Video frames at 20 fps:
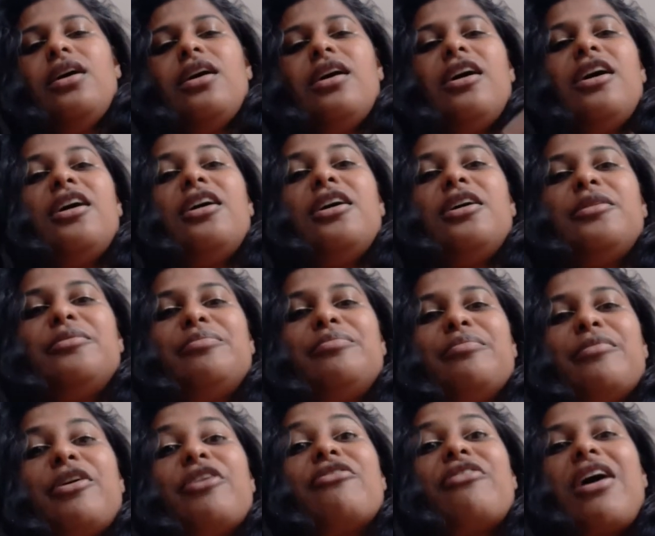
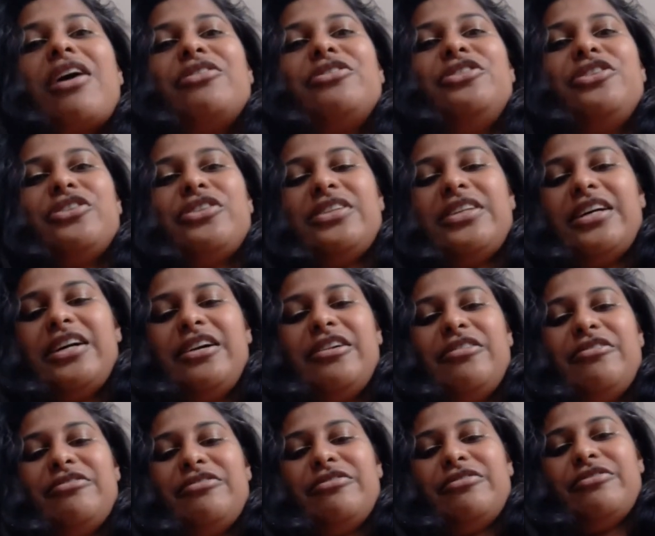Ground
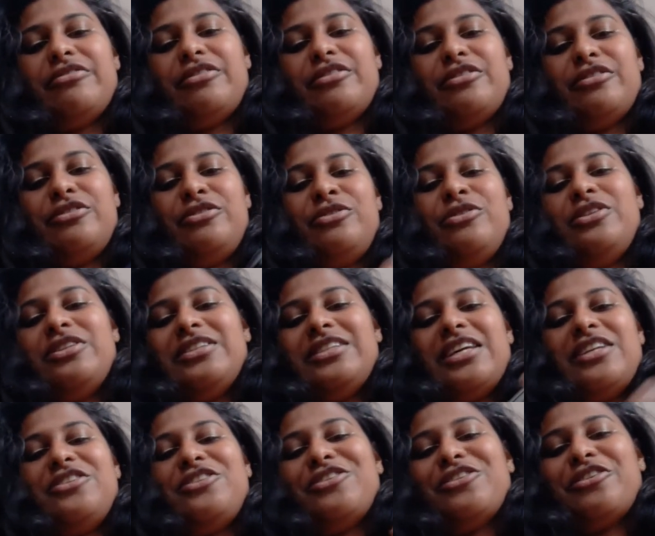yourself to the
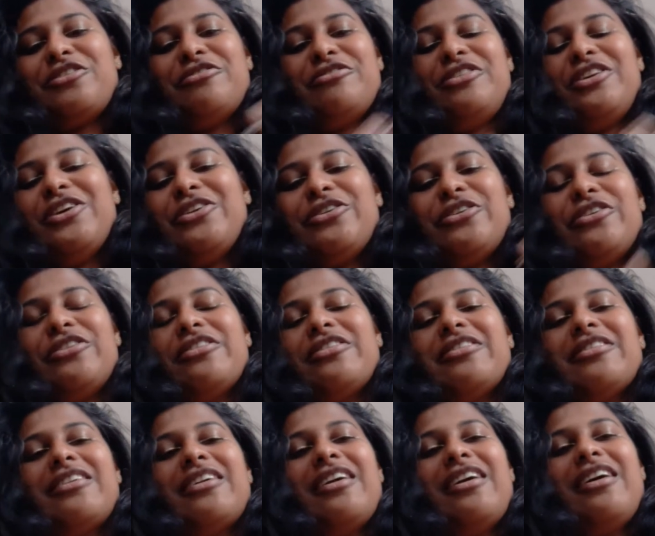center of the
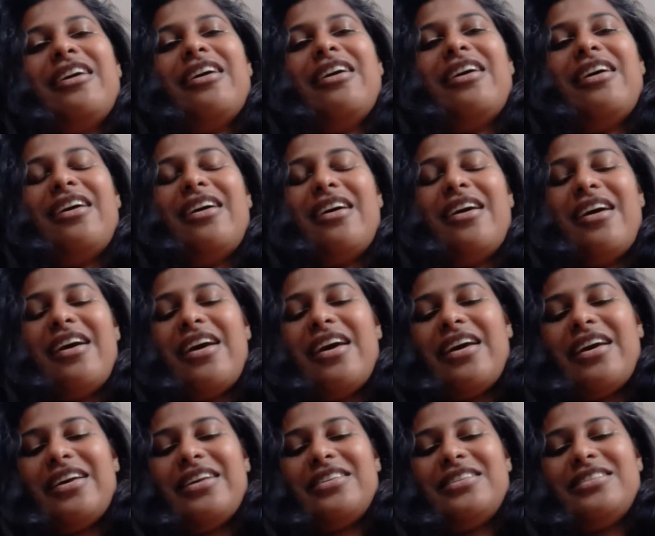earth
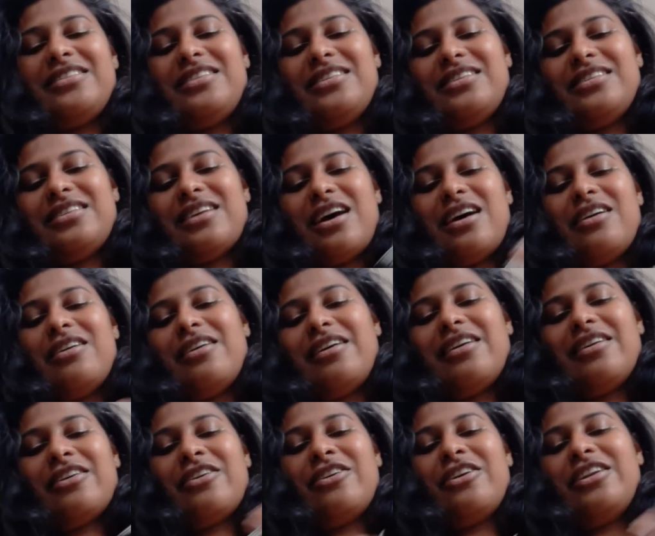and
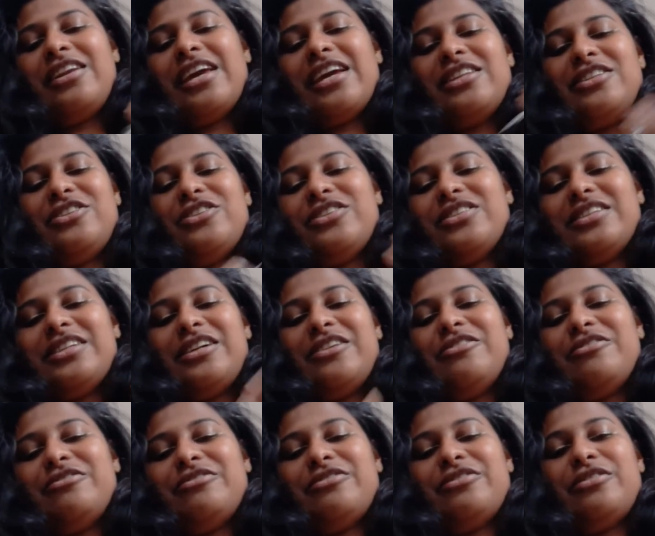connect
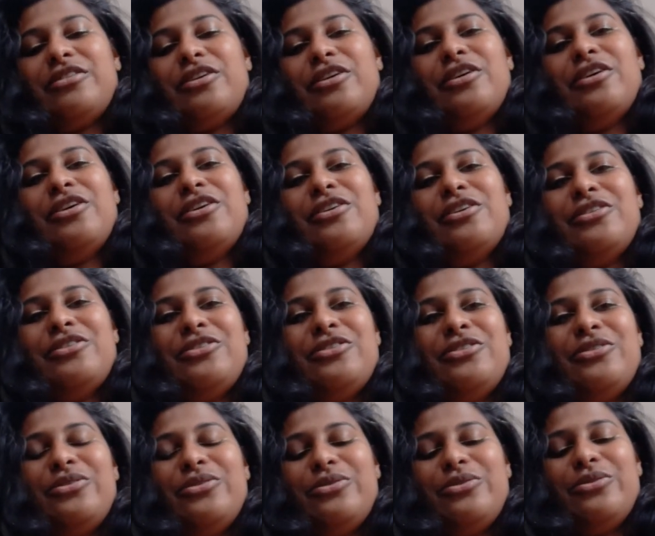yourself
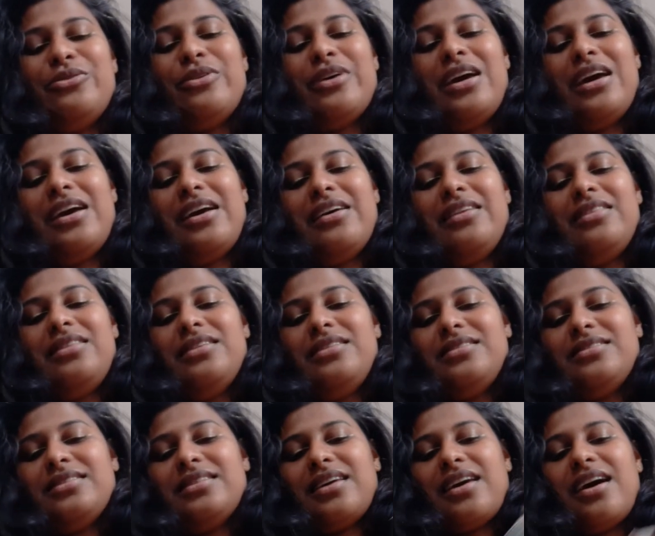to the
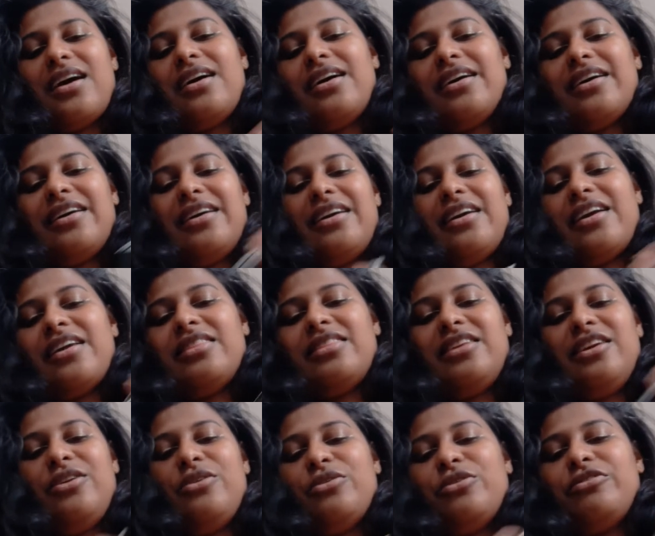sky and the
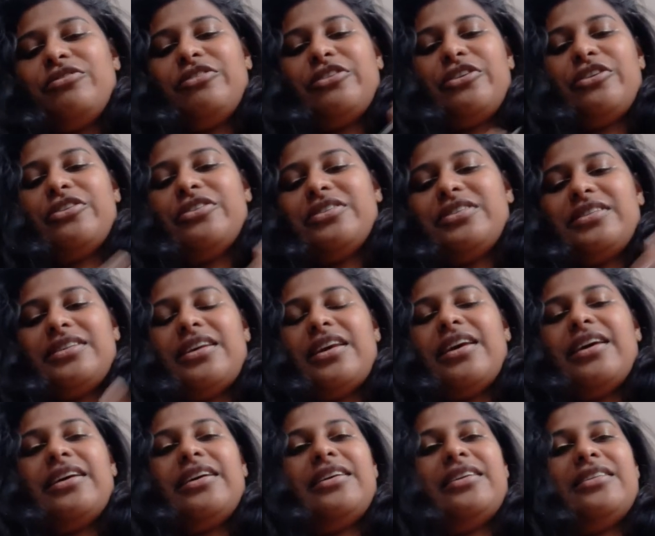universe
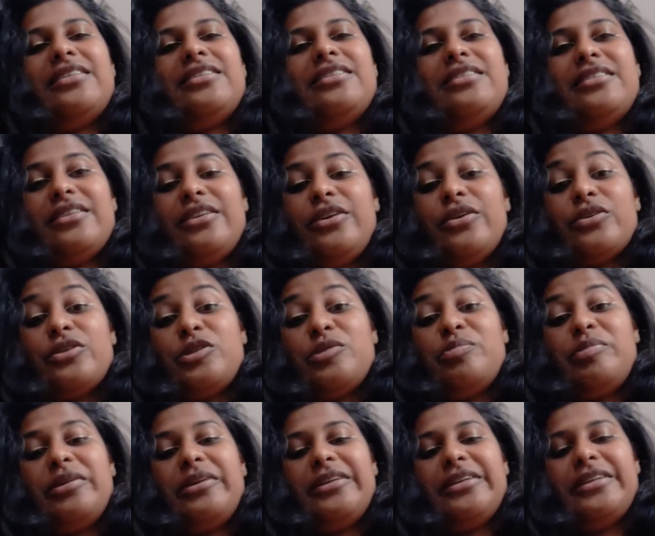and your
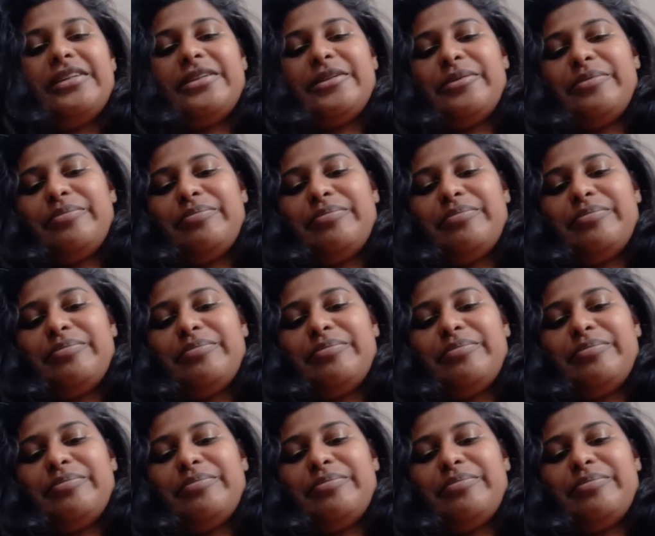spirit.